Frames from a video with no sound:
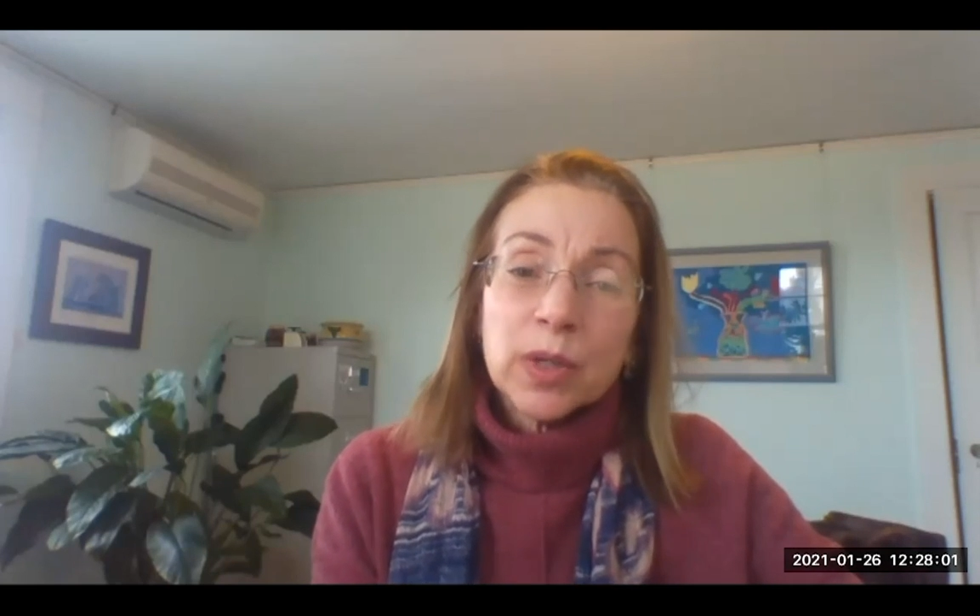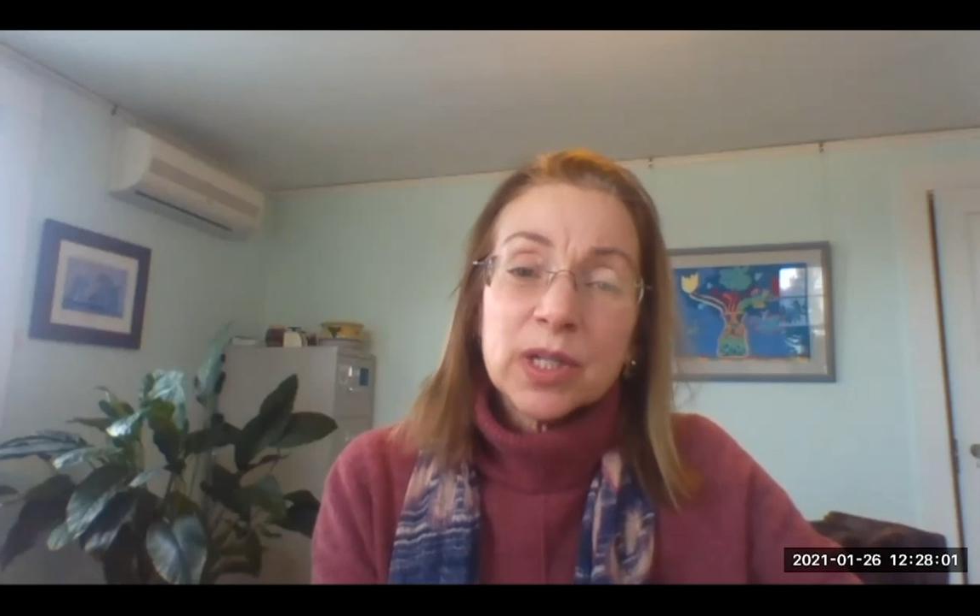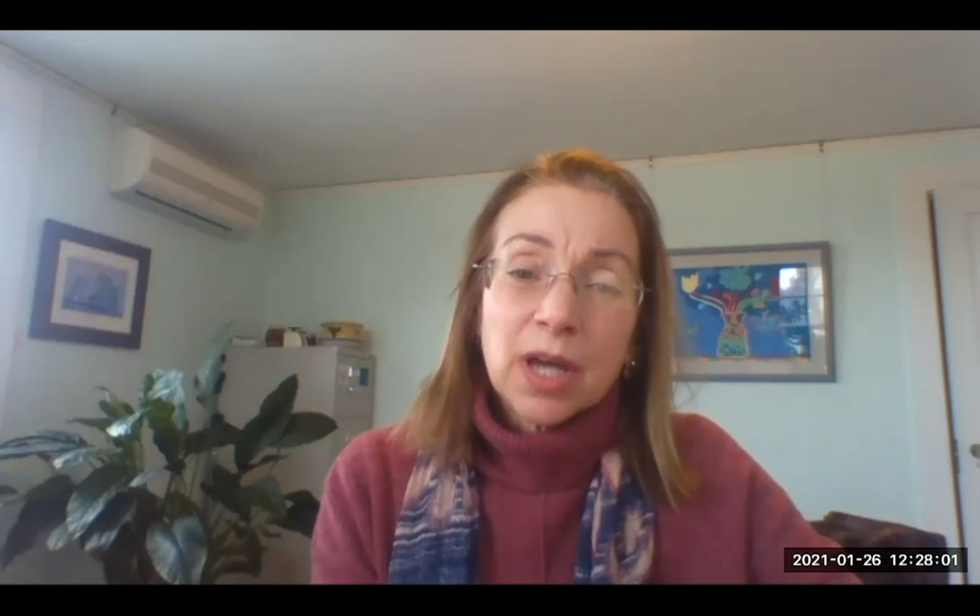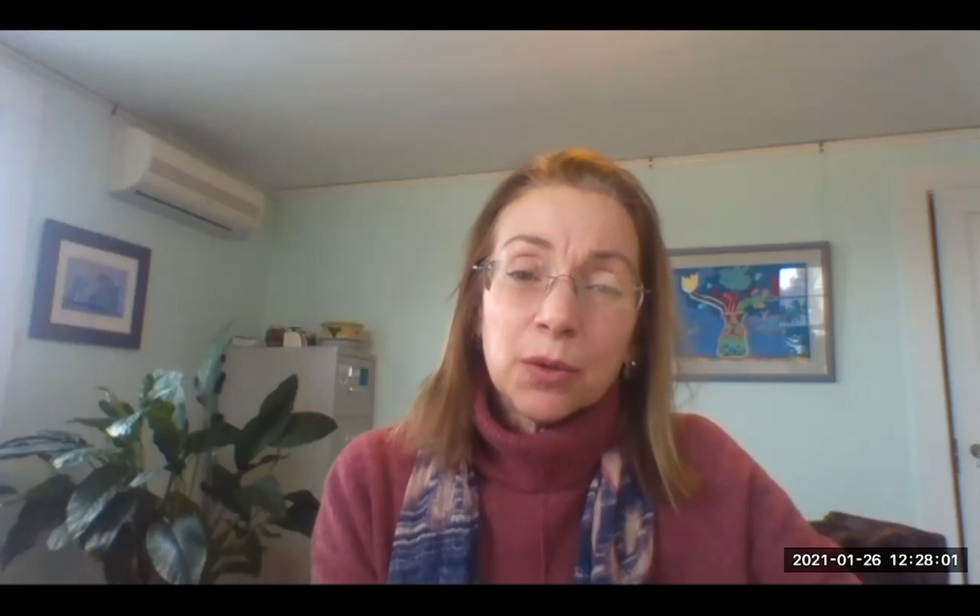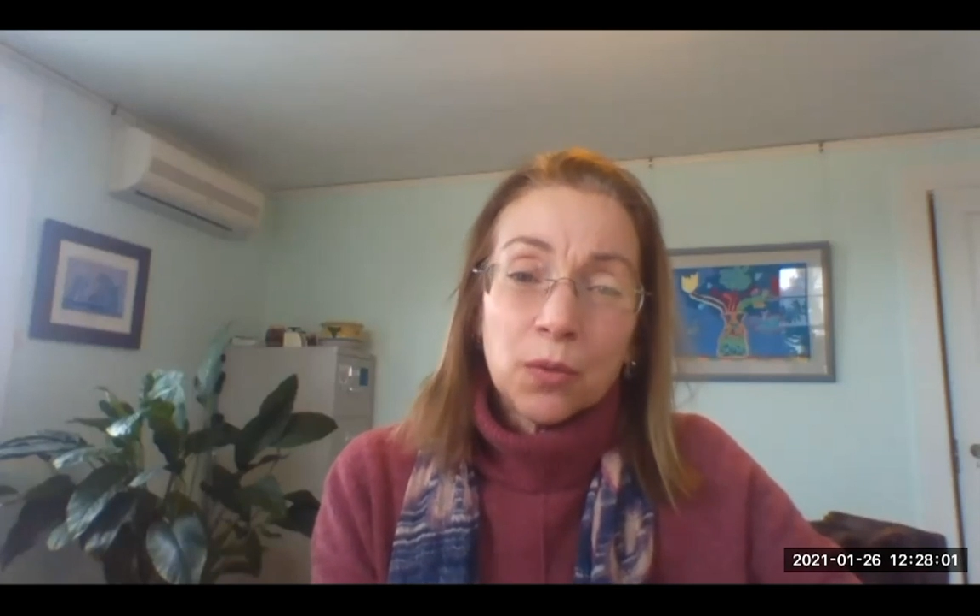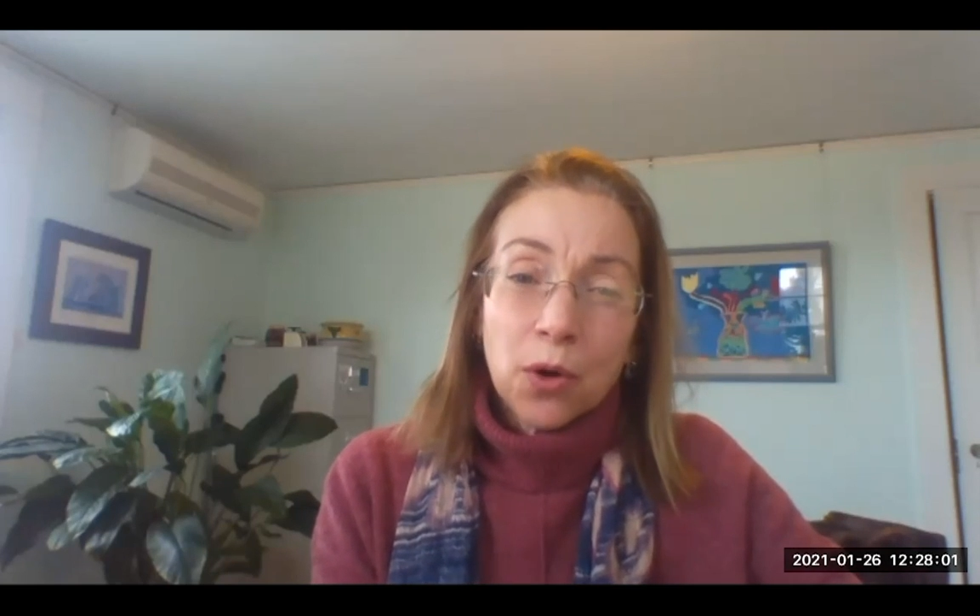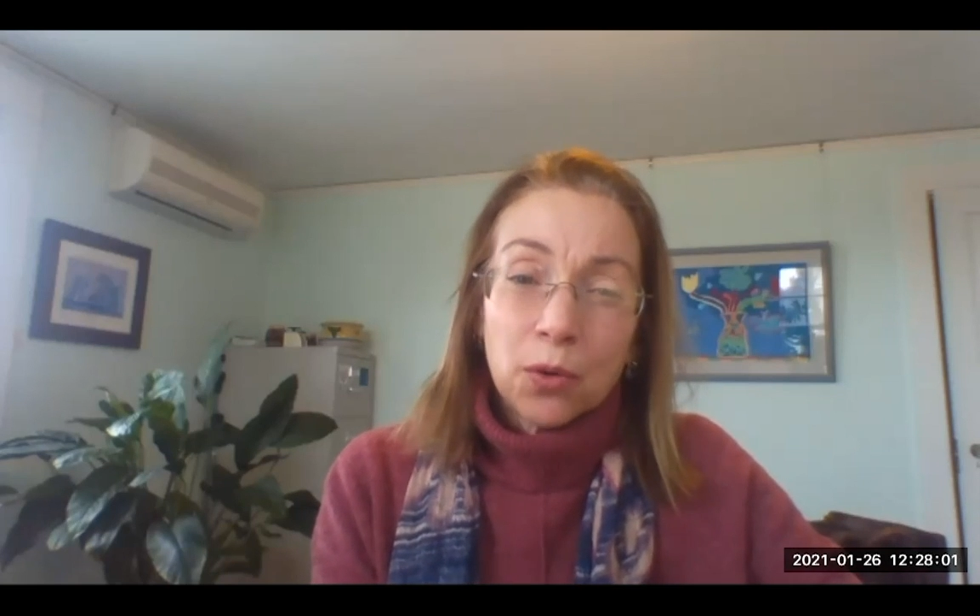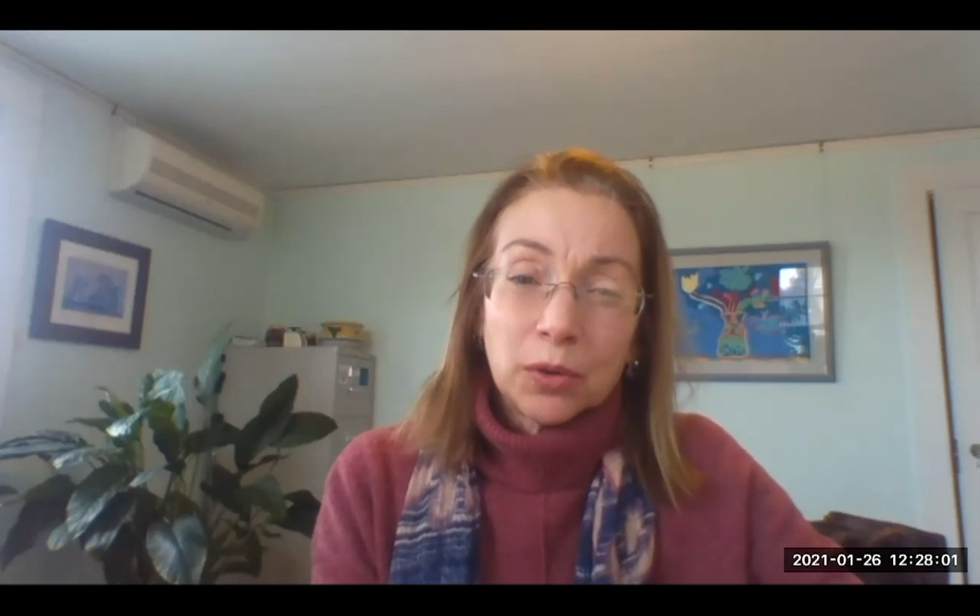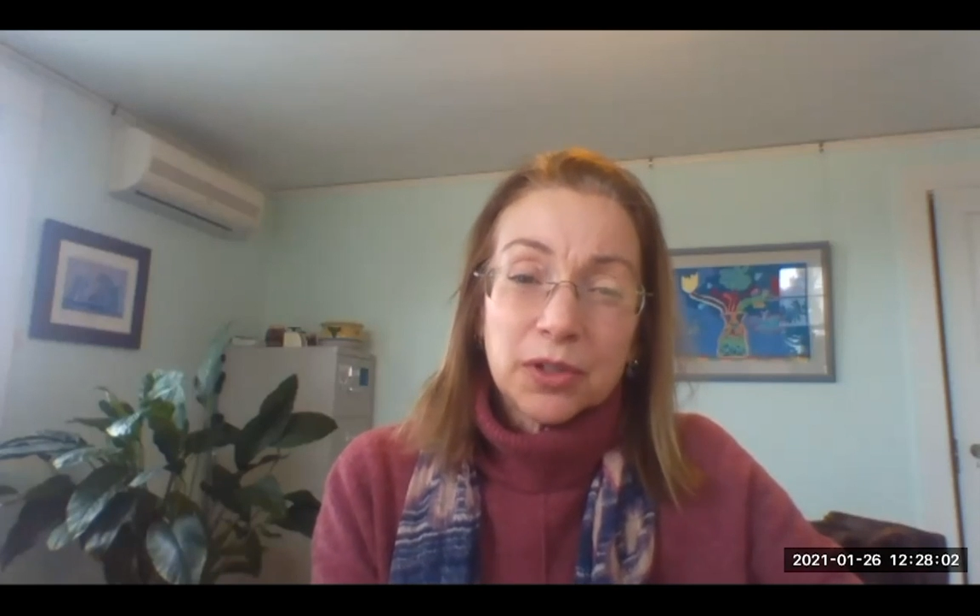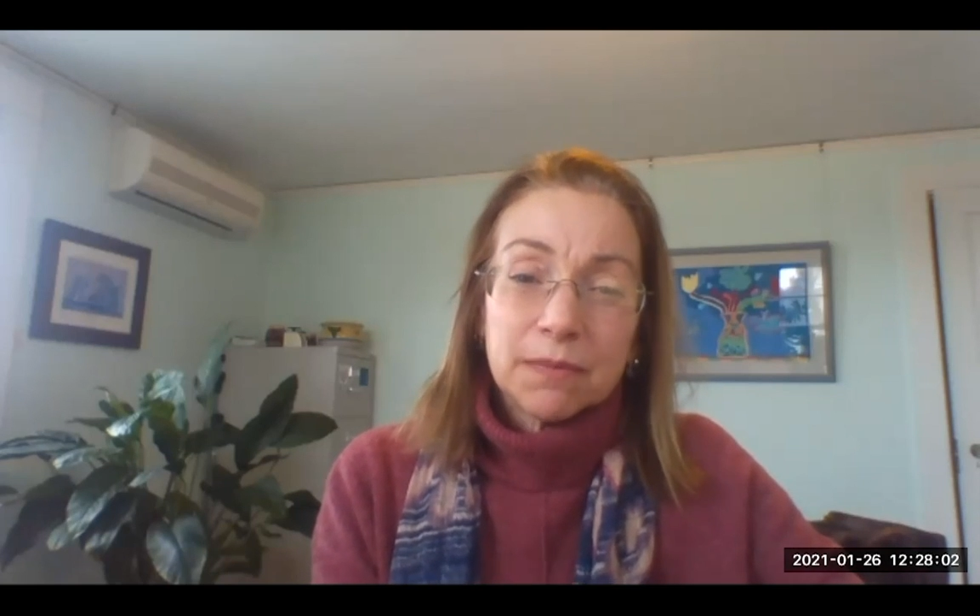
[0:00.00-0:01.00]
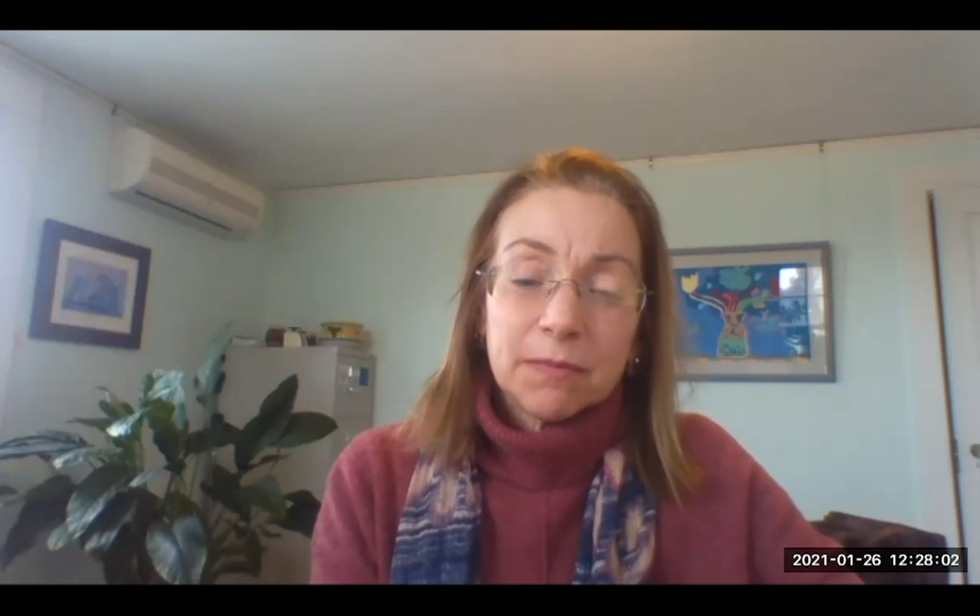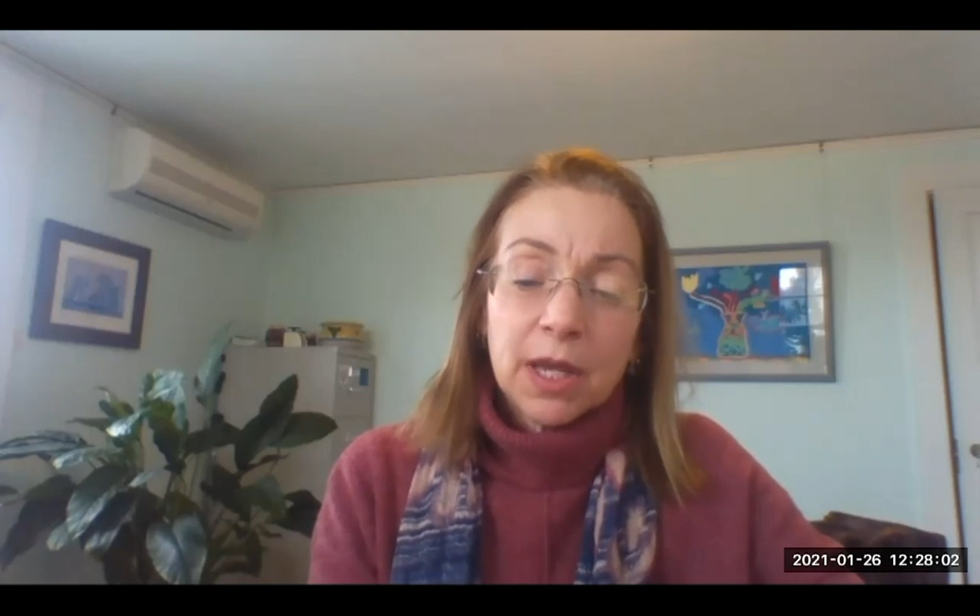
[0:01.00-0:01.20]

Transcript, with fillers: was unrolled